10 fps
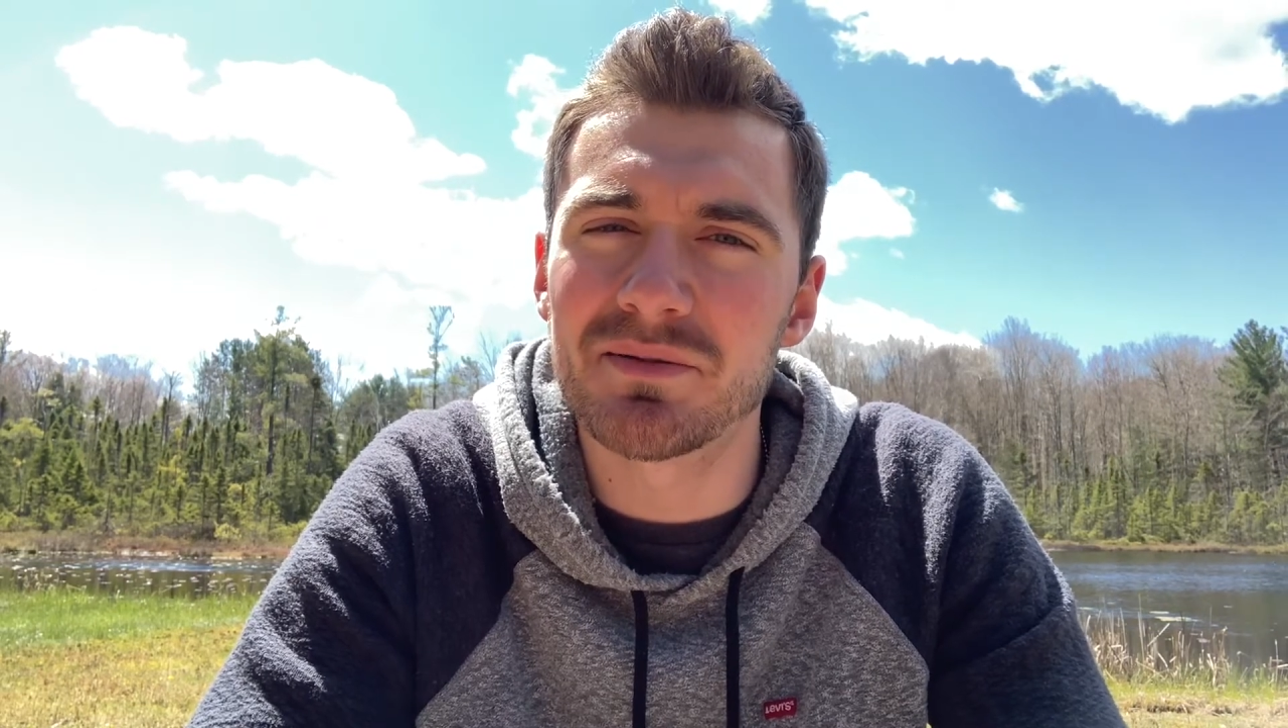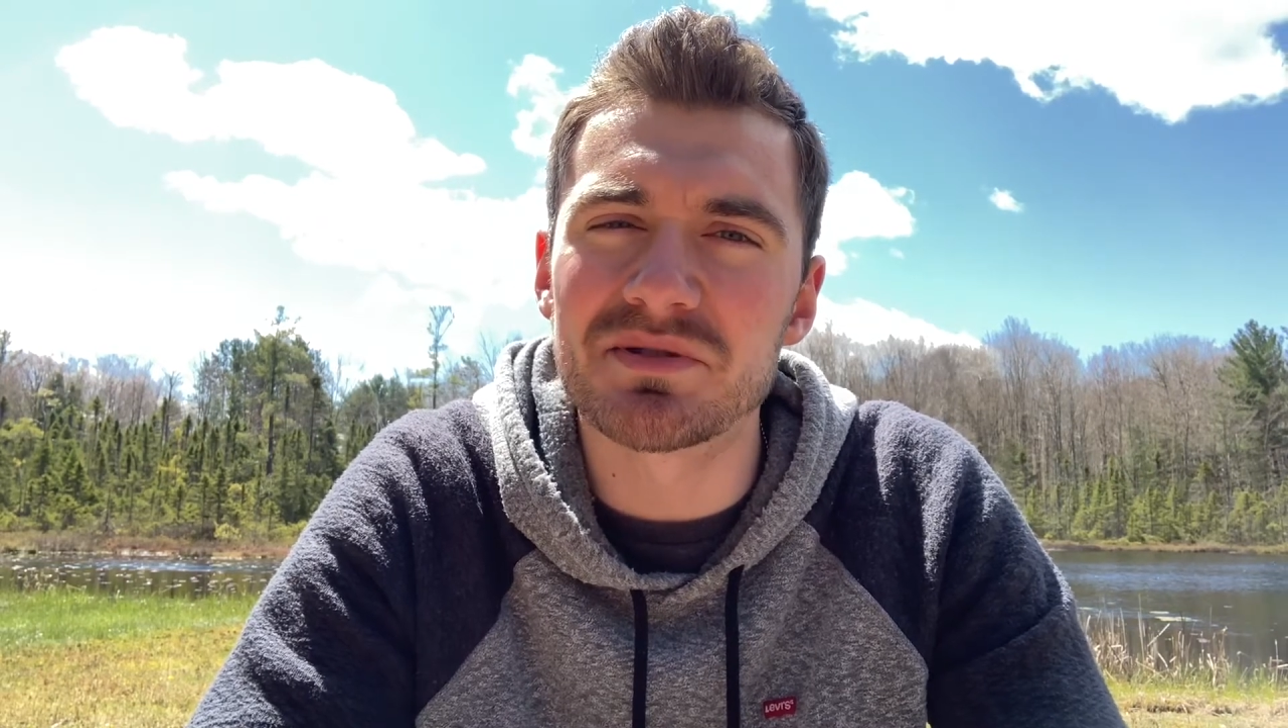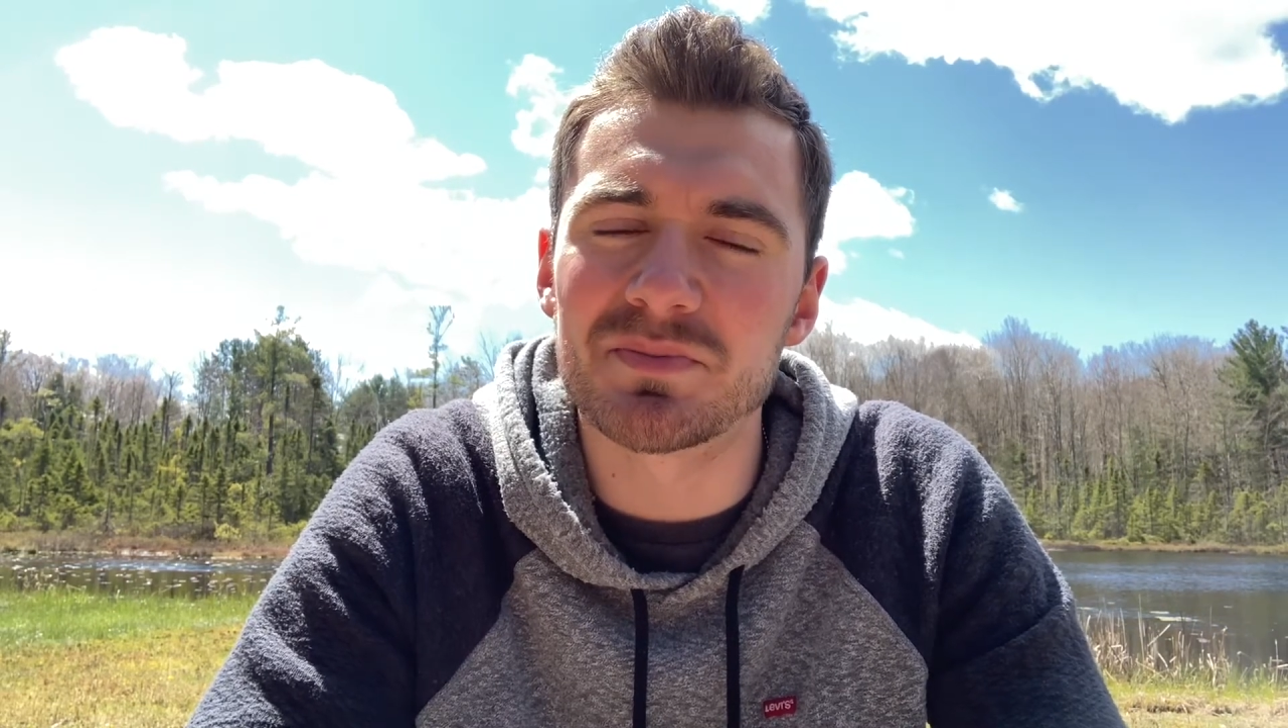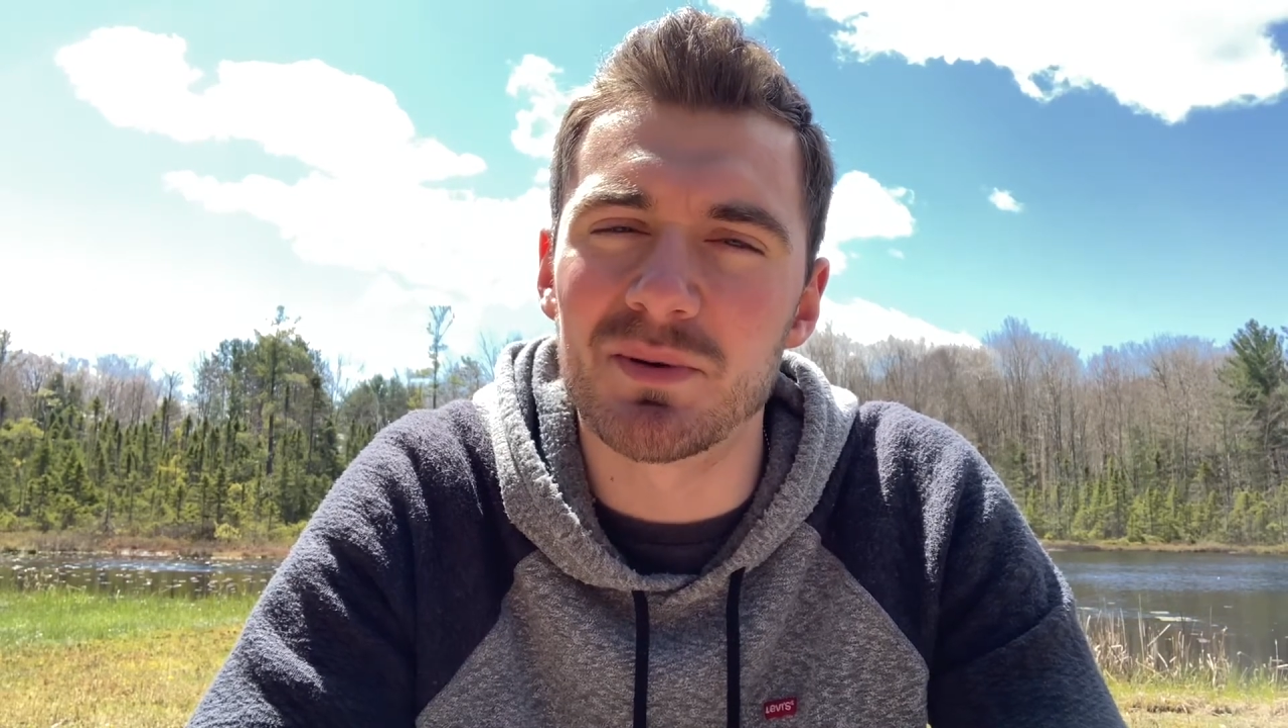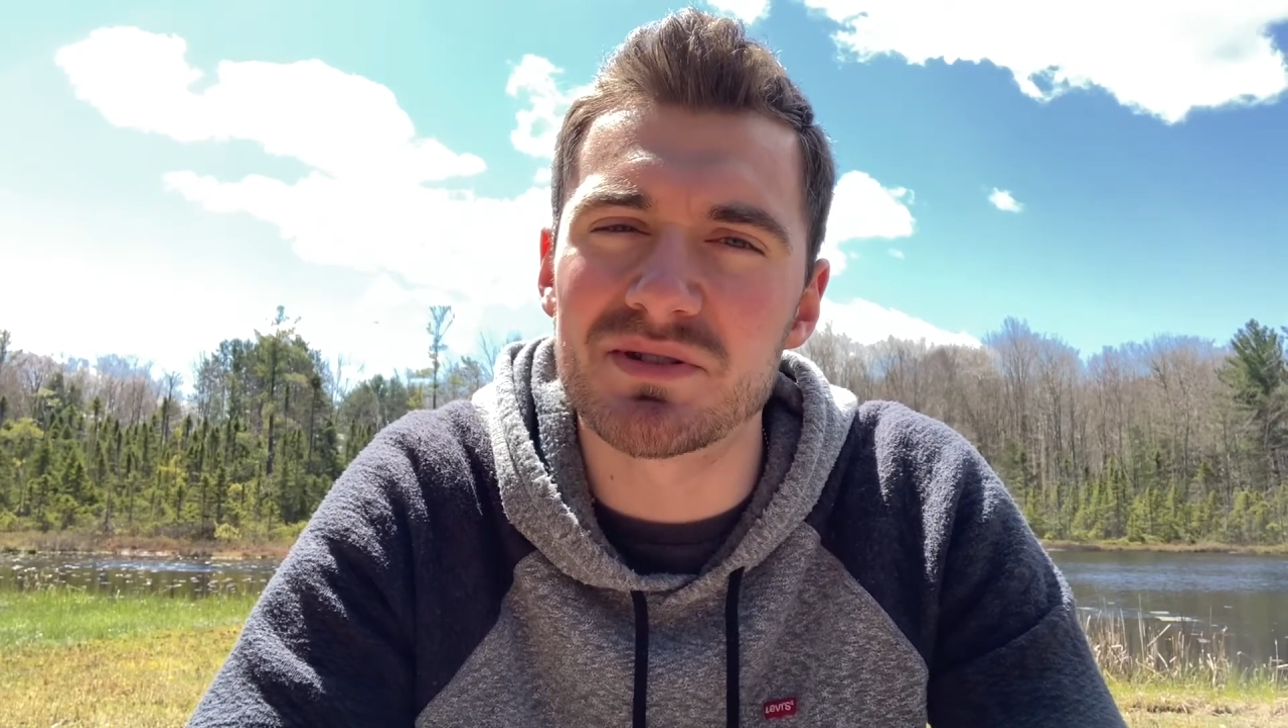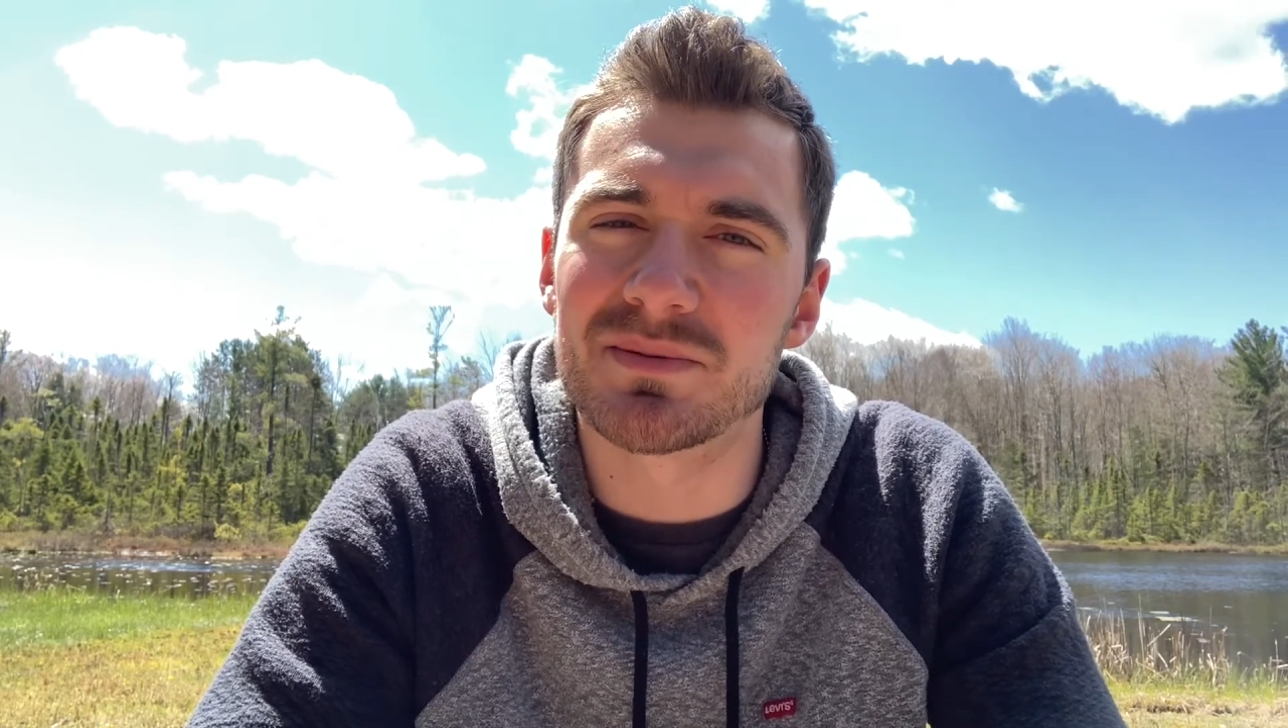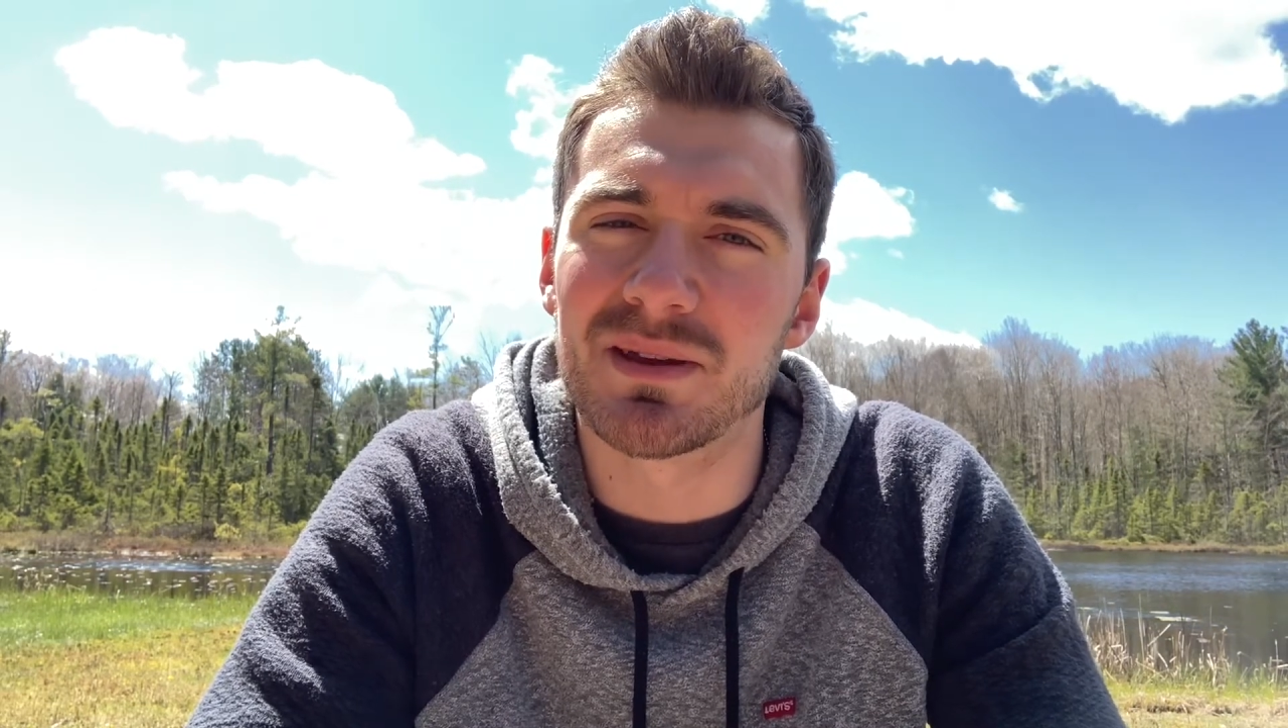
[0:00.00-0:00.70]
was supposed to